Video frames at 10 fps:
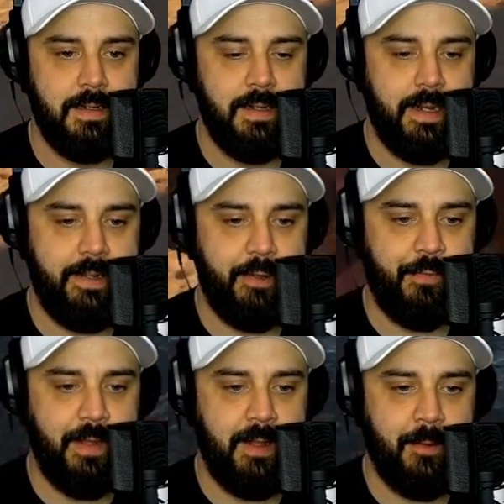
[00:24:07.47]
I just
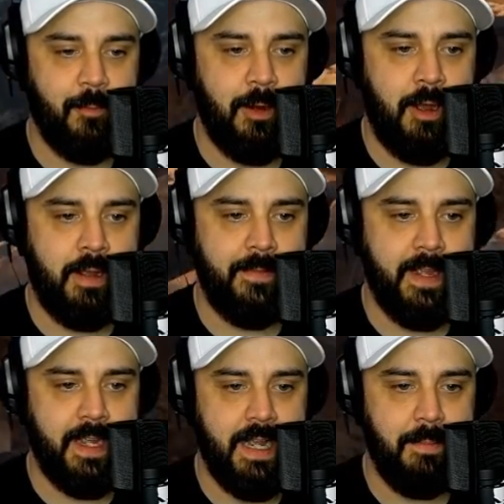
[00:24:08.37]
fell on a rock. I think
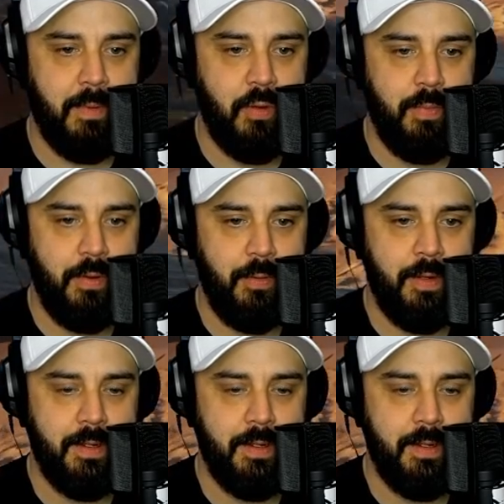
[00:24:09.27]
I got a boo boo.